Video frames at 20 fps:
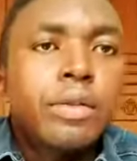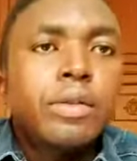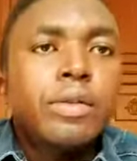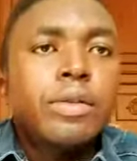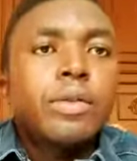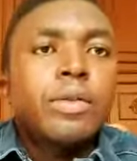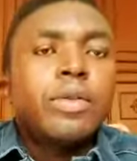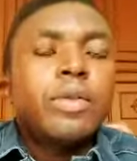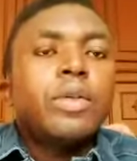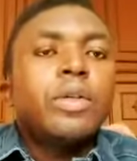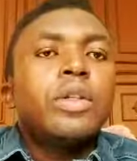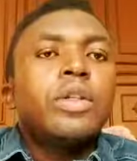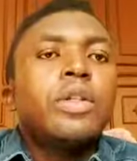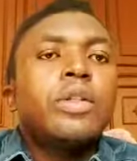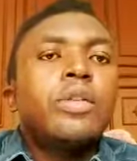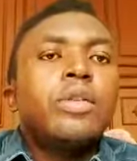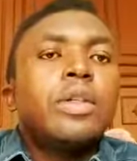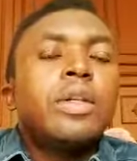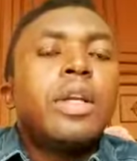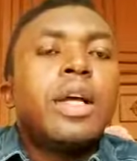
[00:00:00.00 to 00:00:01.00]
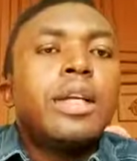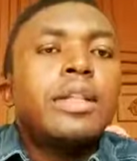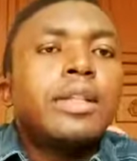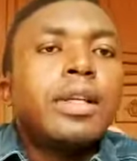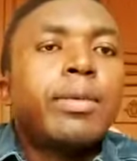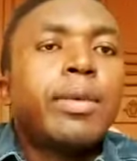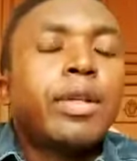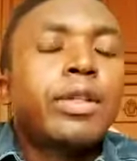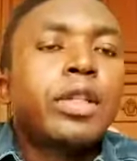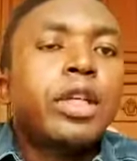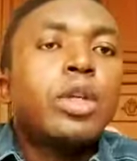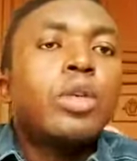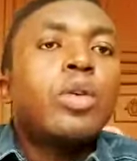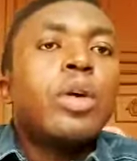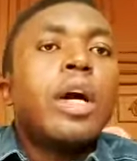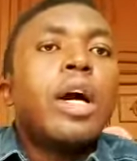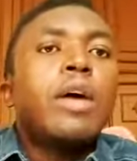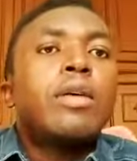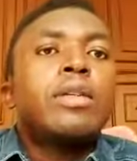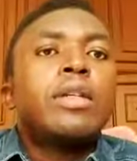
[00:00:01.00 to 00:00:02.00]
So, you know, the last time I tell you
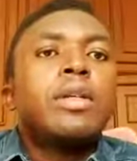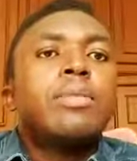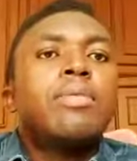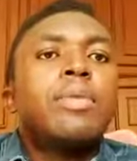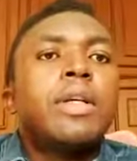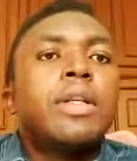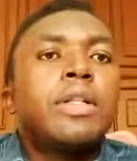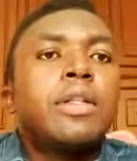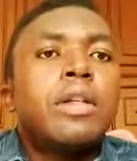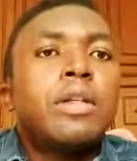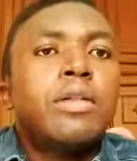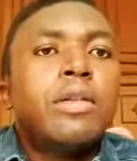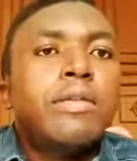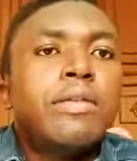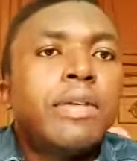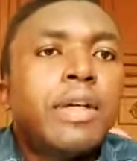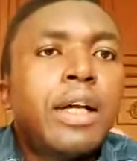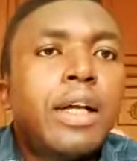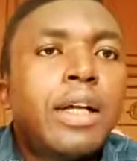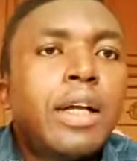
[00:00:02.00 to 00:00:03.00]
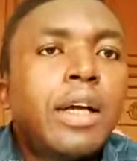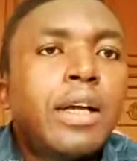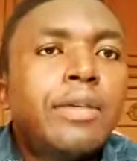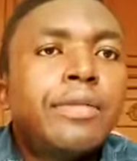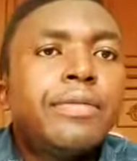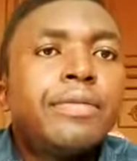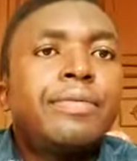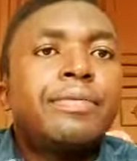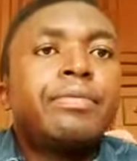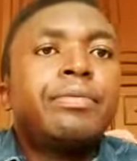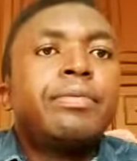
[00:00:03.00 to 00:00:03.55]
how the president of Ghana,